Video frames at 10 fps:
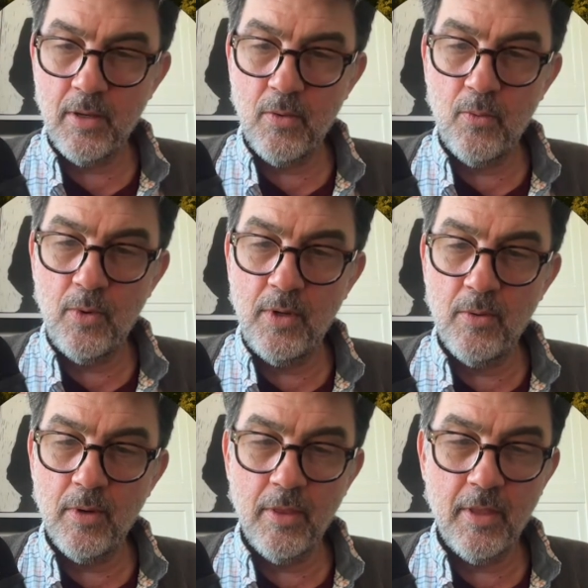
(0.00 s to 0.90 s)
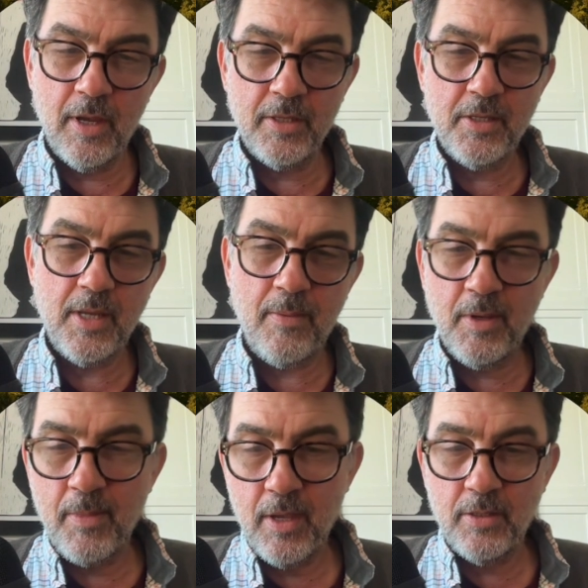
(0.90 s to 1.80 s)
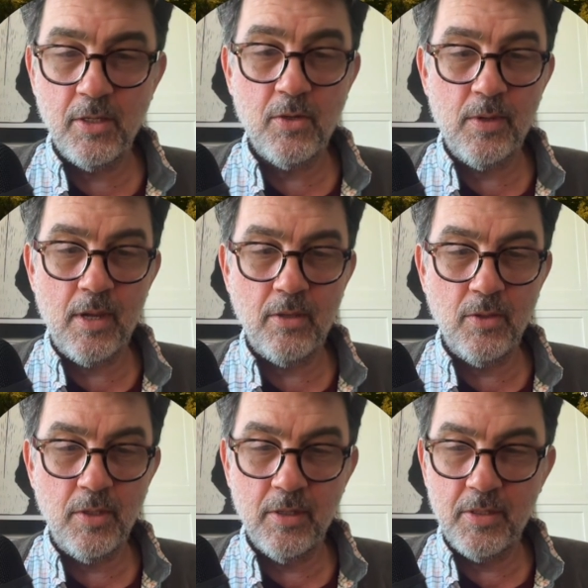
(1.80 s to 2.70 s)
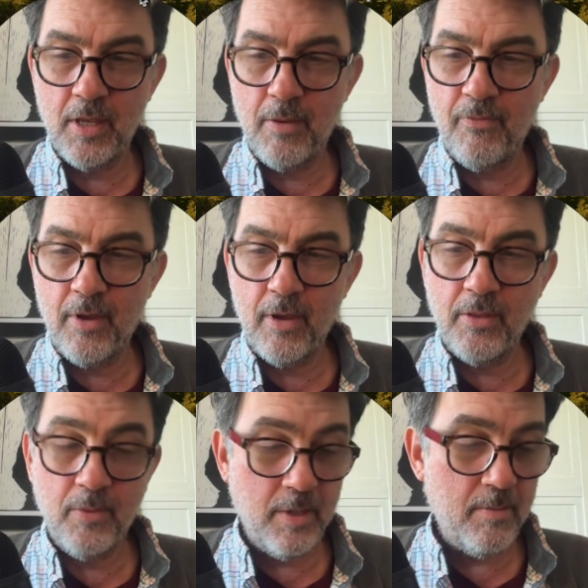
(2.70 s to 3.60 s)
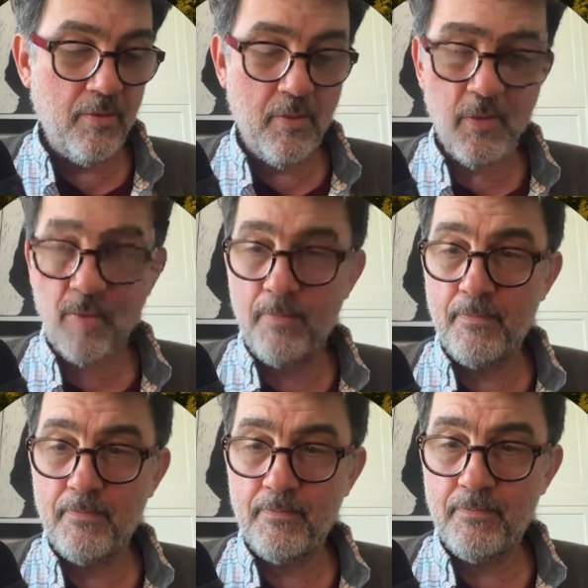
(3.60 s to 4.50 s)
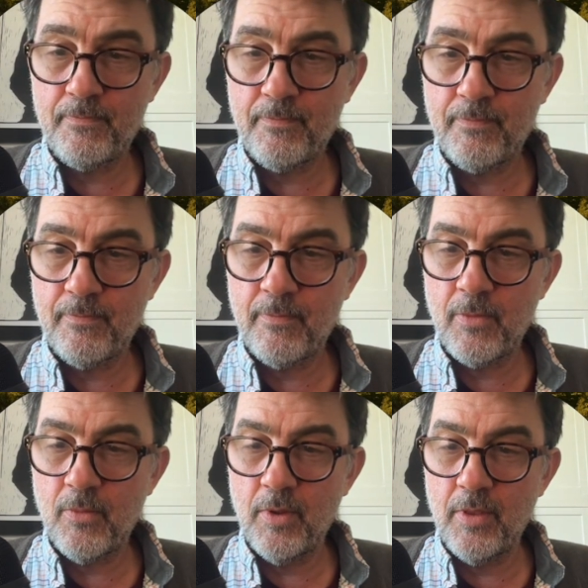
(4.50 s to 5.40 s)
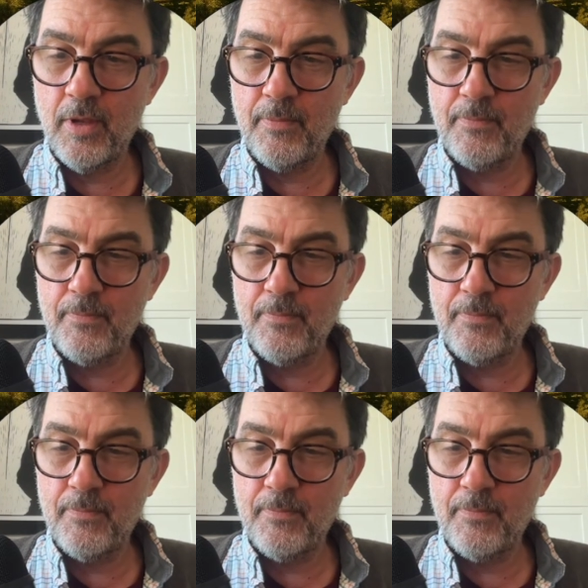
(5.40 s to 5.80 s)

Rerun that same command to create using the same file that we did before. Run that.